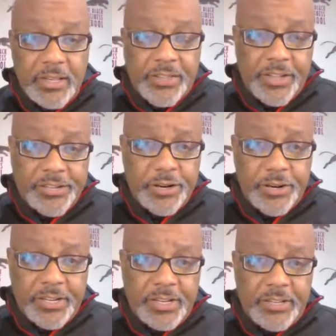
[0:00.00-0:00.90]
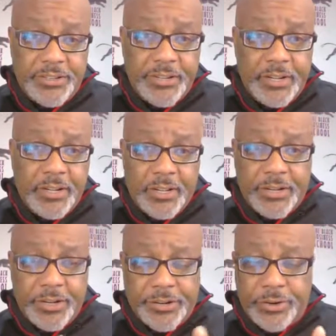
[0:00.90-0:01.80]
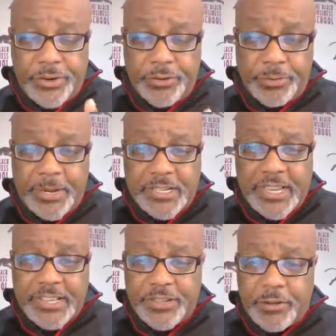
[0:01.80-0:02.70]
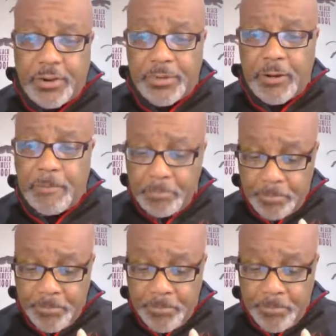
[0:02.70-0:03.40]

the attorney, Deaton's an attorney who specializes in crypto.